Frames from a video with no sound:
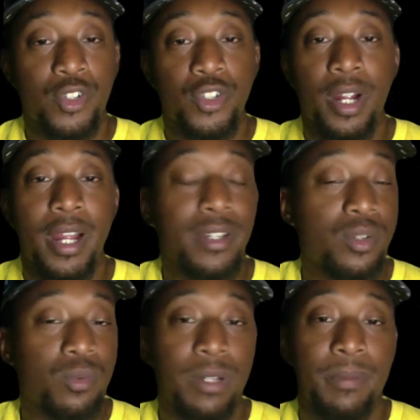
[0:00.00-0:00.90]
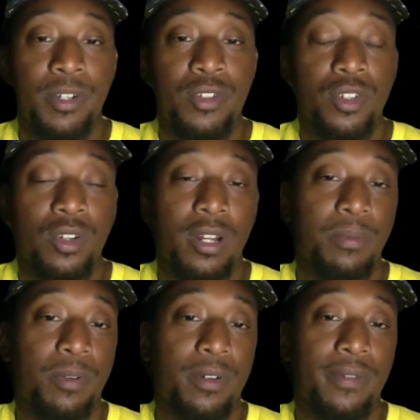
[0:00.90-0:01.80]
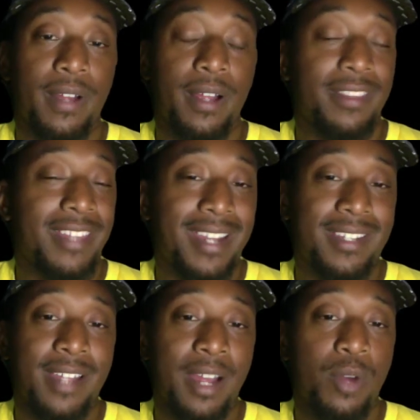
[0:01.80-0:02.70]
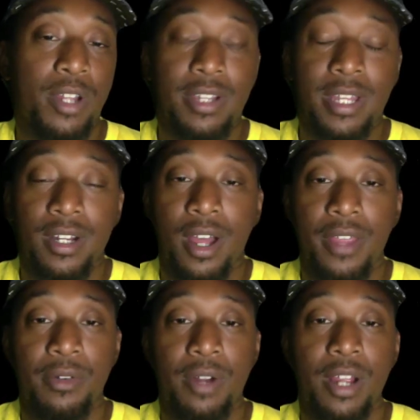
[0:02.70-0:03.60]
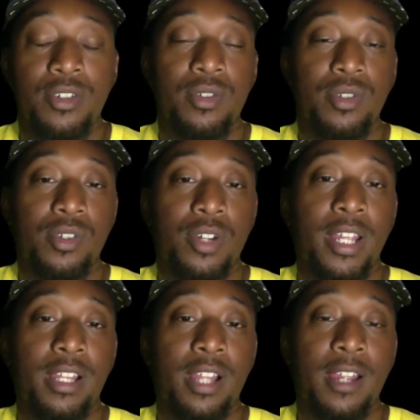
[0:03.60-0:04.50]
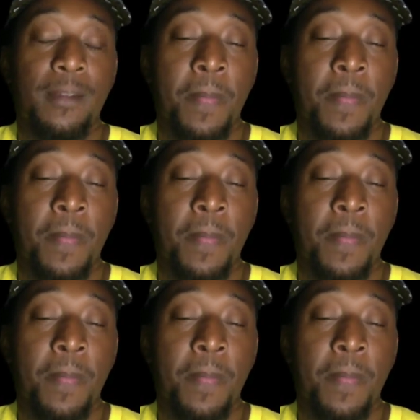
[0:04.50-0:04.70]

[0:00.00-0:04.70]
trying to rebuild your credit profile. That is not why you get an authorized user trade line.